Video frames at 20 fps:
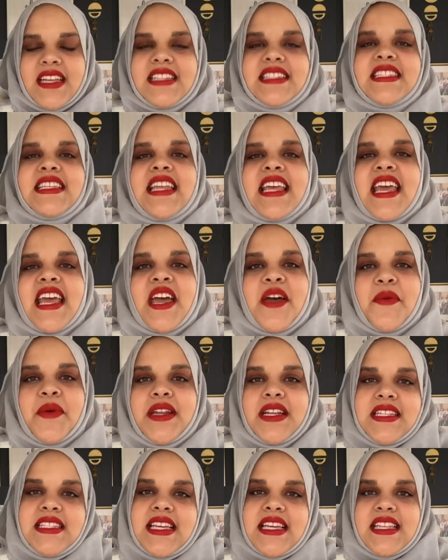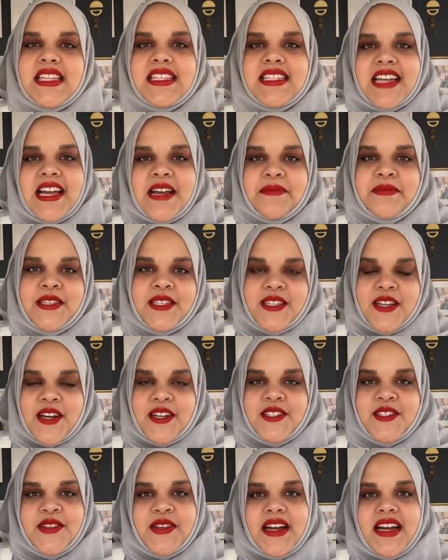Today I want to take the time to
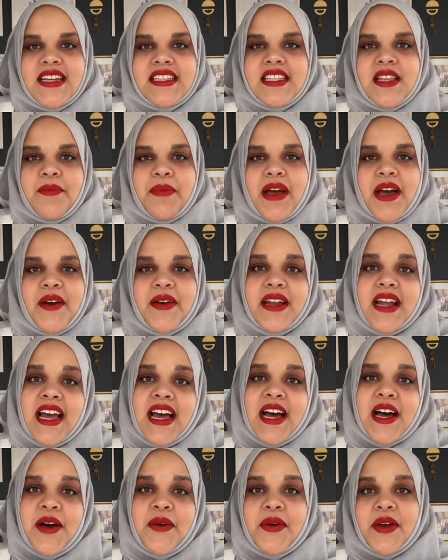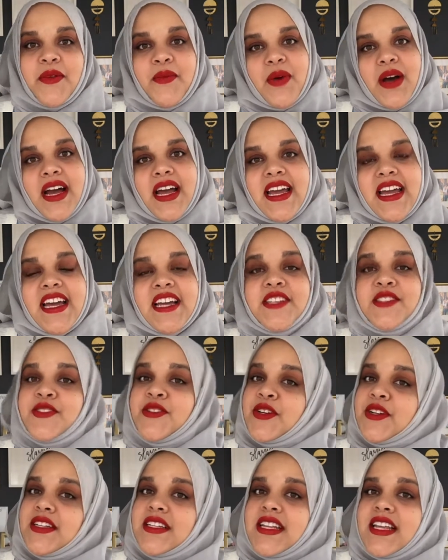talk to you guys about how and why I
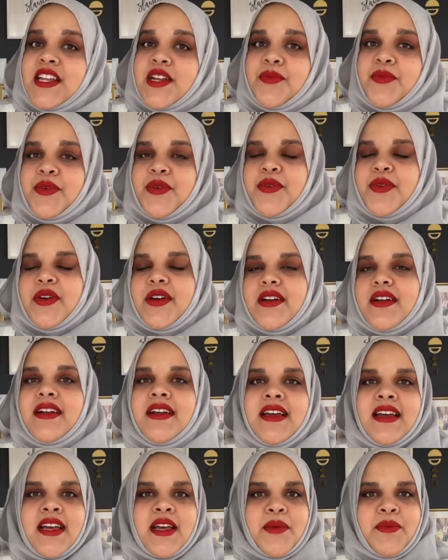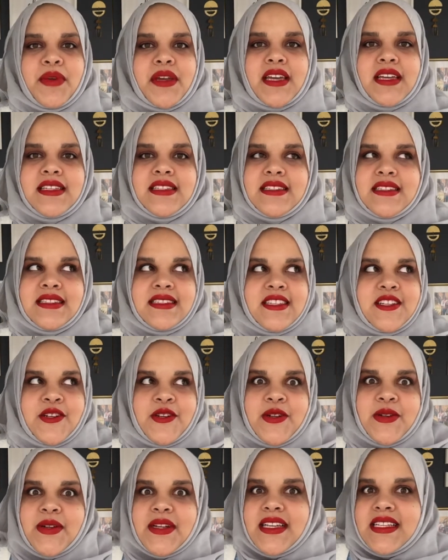started Hennapreneur, because
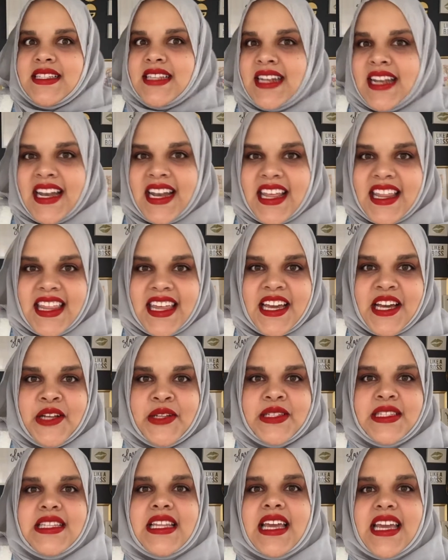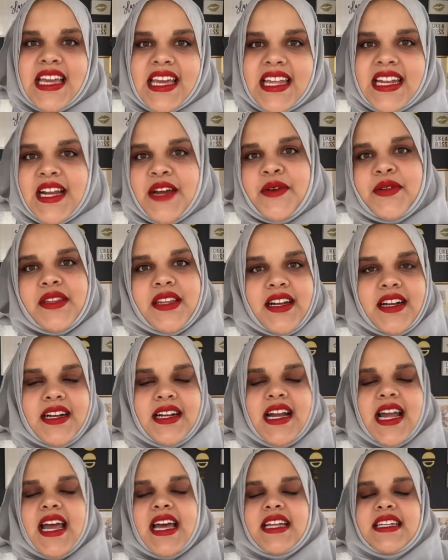there isn't anything else like it out there,
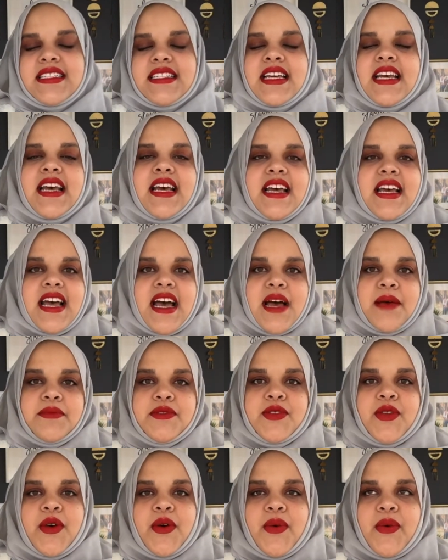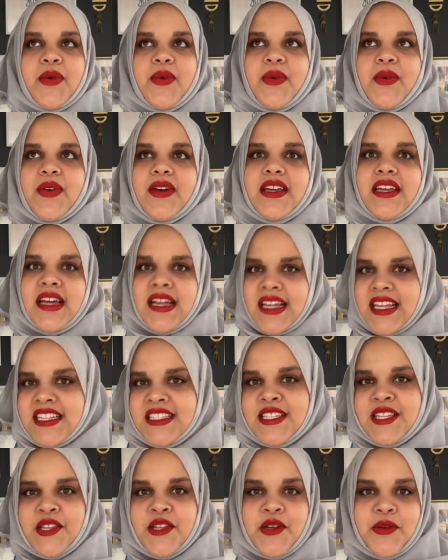and so
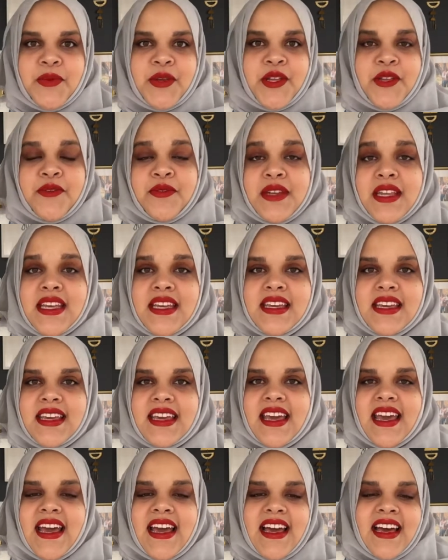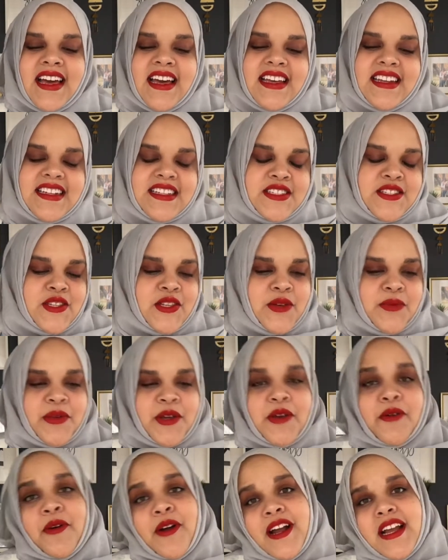it's a little bit unique and it's a little
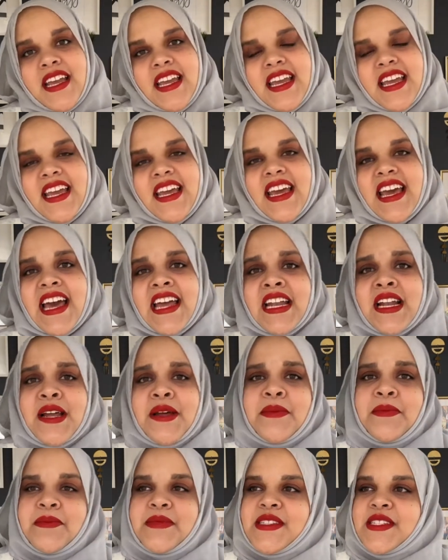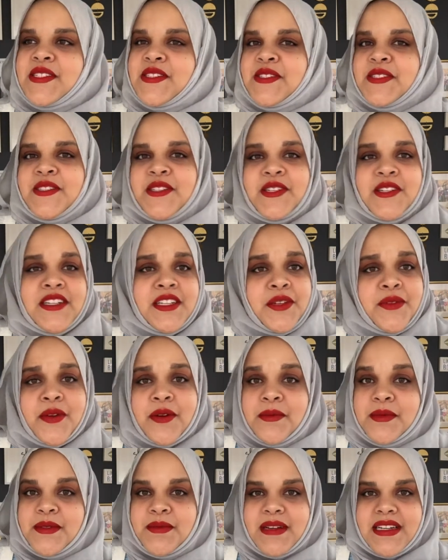bit quirky and I'm still learning the
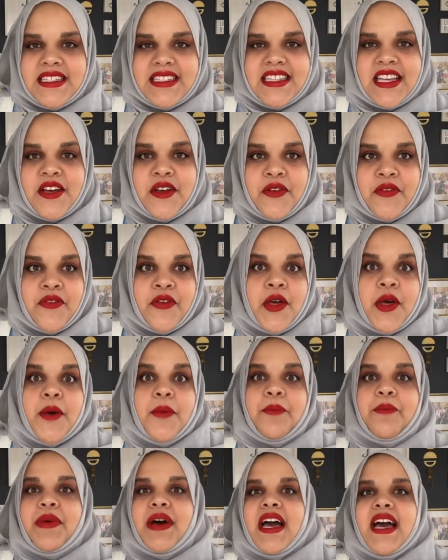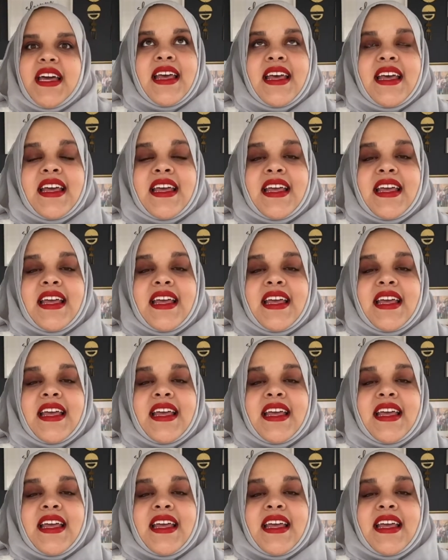ropes myself, but